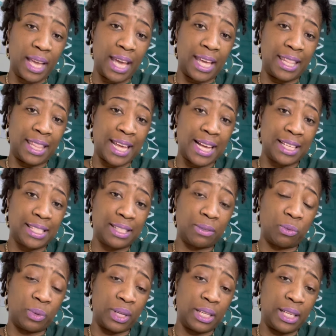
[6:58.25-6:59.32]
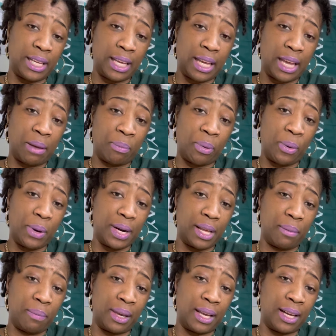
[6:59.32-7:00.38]
and that's really
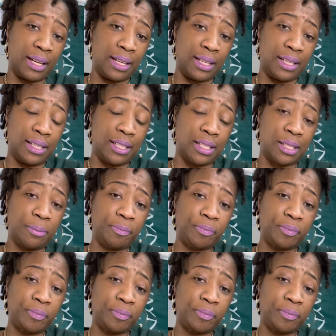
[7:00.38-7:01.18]
important because